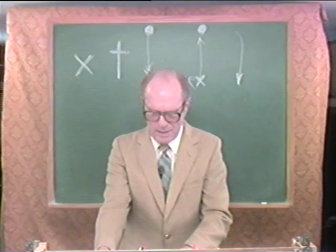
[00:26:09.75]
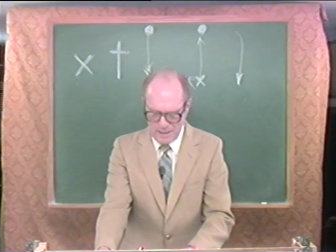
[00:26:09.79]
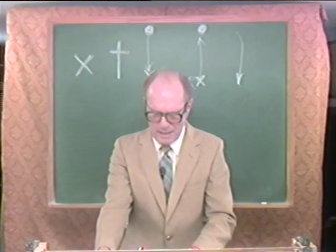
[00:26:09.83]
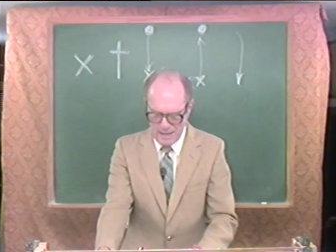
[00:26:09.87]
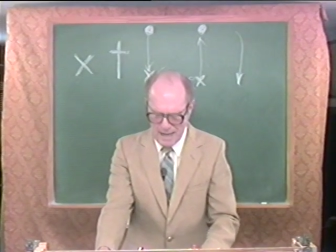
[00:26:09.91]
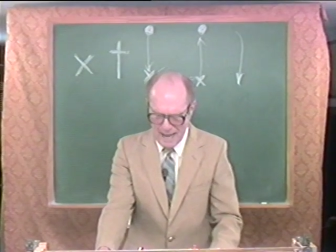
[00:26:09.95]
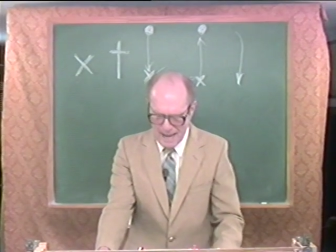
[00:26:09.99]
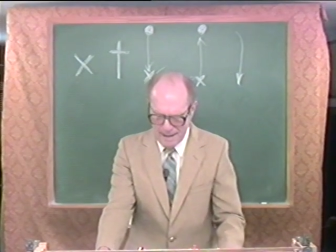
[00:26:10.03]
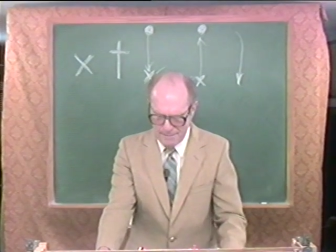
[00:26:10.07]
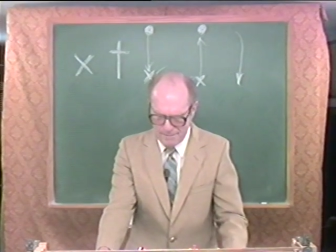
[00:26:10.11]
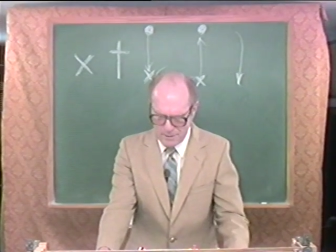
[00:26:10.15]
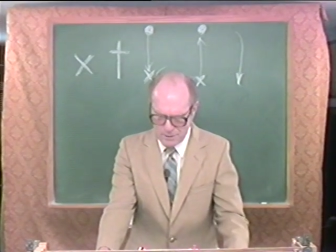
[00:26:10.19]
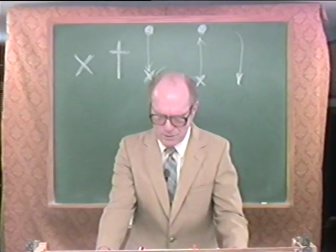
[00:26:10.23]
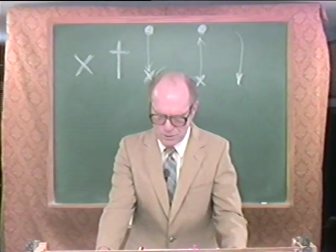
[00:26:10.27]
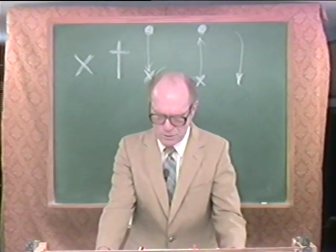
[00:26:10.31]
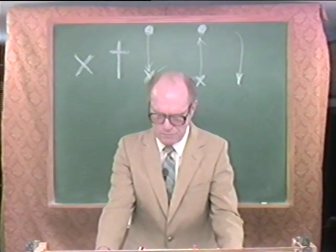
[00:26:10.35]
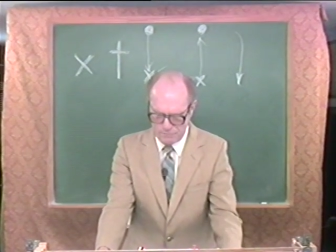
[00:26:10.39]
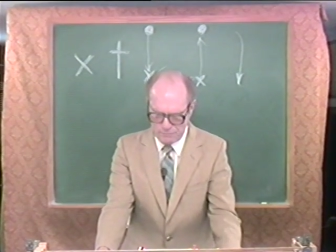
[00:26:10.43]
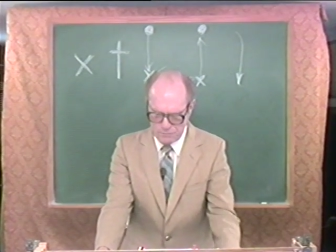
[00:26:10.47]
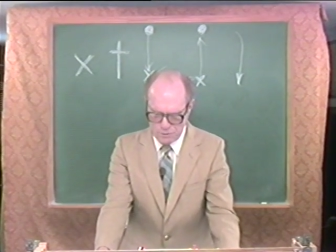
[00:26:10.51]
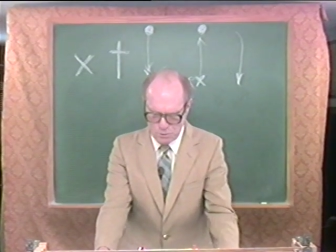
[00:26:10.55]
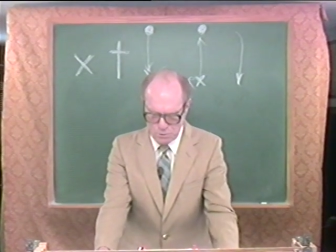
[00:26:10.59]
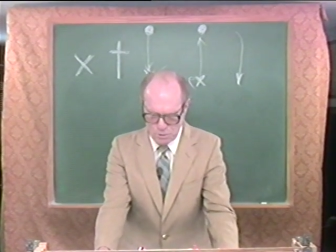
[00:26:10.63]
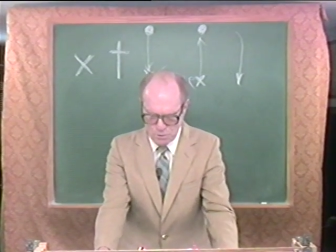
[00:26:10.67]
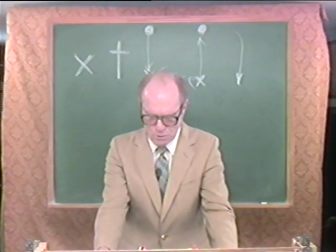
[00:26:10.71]
inhabitants
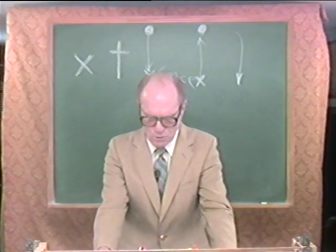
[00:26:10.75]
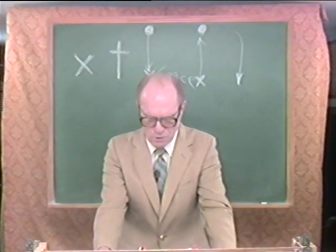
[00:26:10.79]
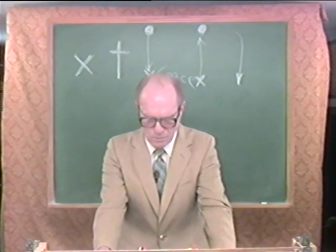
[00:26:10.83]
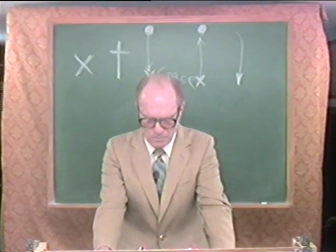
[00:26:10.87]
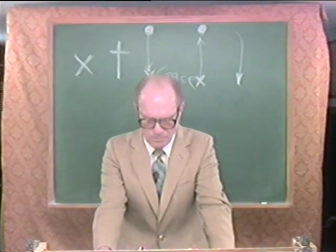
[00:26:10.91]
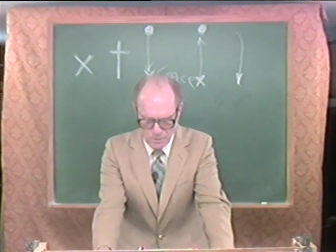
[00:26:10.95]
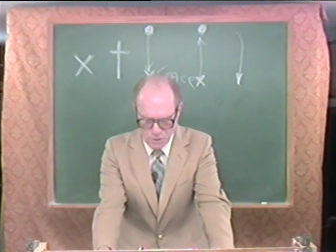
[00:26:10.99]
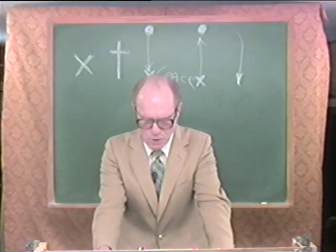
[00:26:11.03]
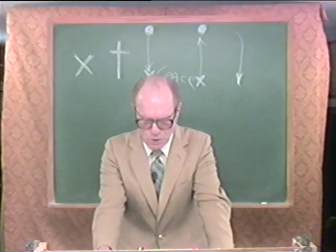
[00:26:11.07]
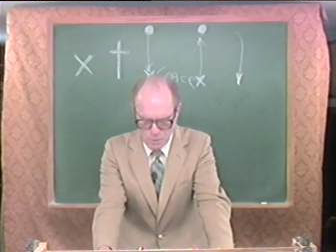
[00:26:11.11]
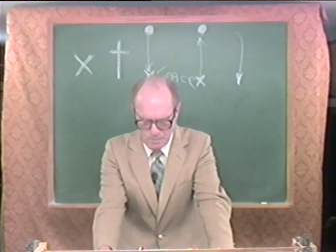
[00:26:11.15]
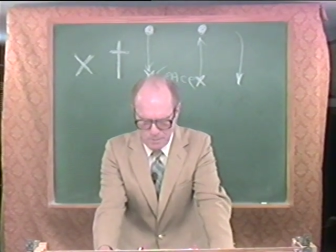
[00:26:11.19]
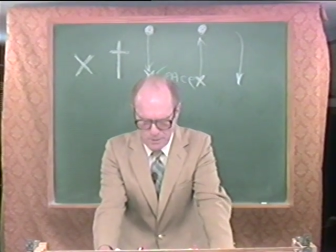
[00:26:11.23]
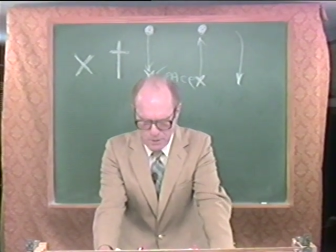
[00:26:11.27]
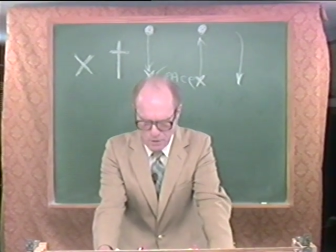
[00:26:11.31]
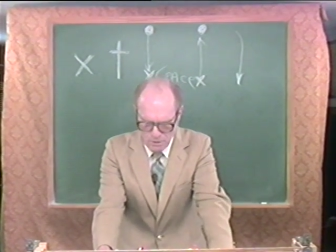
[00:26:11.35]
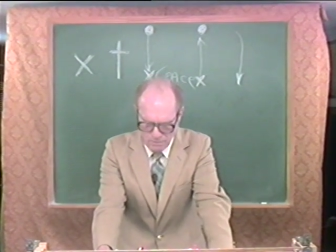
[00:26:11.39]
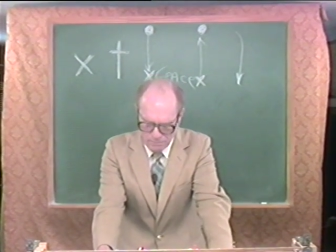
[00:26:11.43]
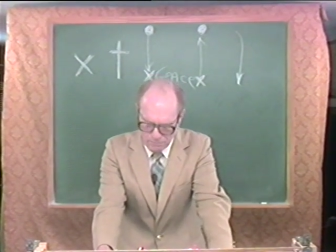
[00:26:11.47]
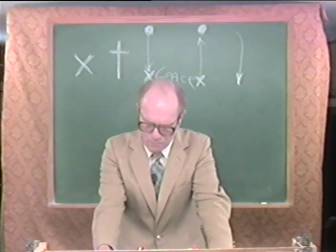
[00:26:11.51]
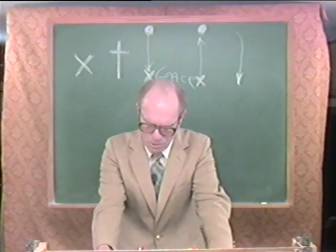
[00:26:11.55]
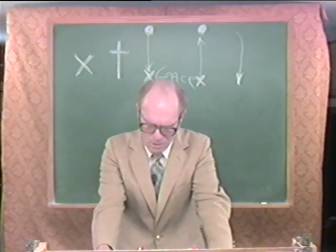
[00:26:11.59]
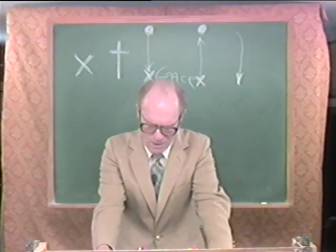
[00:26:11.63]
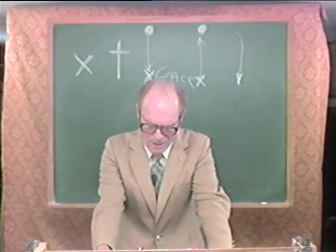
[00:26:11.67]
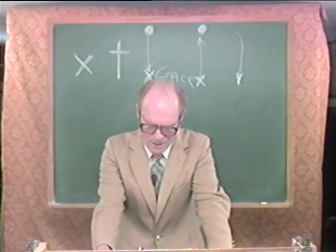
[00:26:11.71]
of Jerusalem the spirit
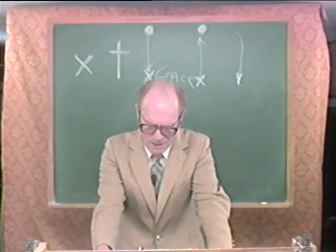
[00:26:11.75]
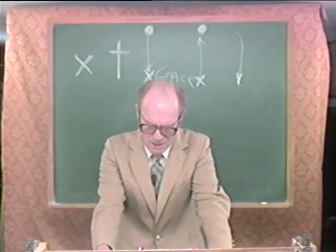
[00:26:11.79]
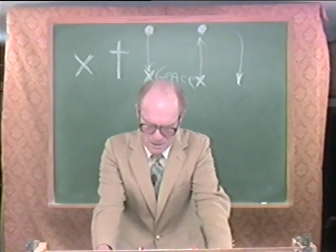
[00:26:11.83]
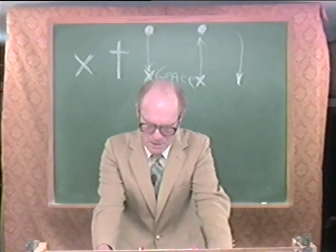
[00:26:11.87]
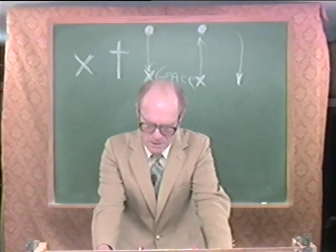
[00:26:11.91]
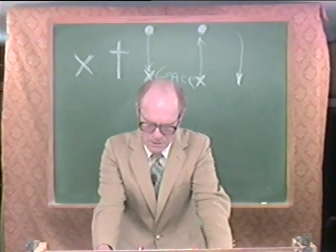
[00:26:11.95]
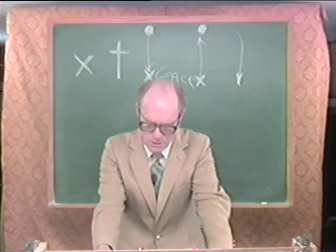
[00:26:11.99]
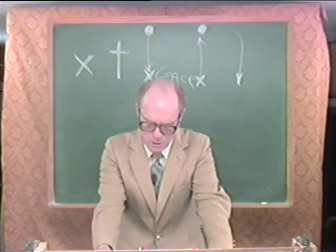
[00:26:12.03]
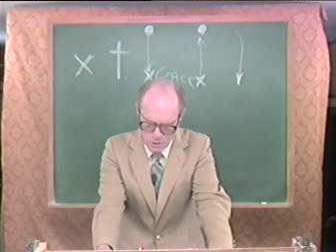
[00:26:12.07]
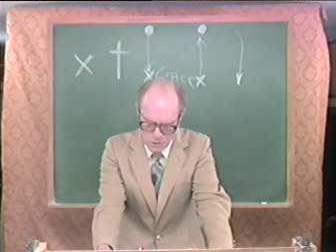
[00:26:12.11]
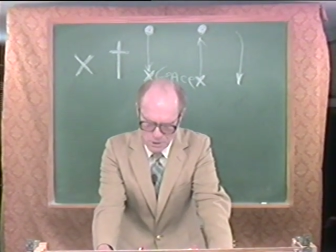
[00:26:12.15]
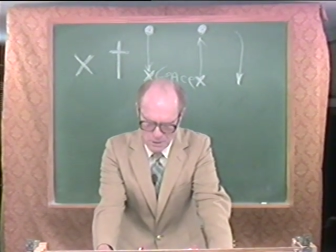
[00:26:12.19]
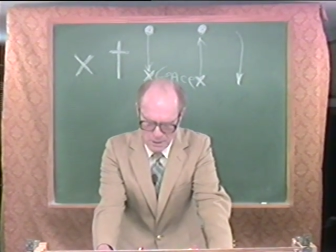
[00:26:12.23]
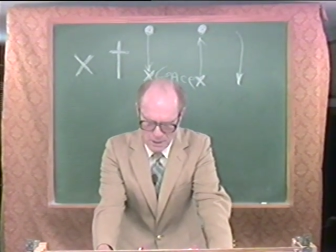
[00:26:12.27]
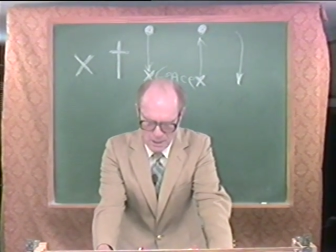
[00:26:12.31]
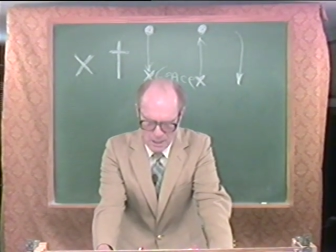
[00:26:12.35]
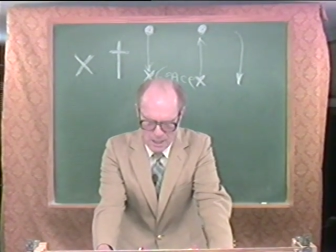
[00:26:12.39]
of grace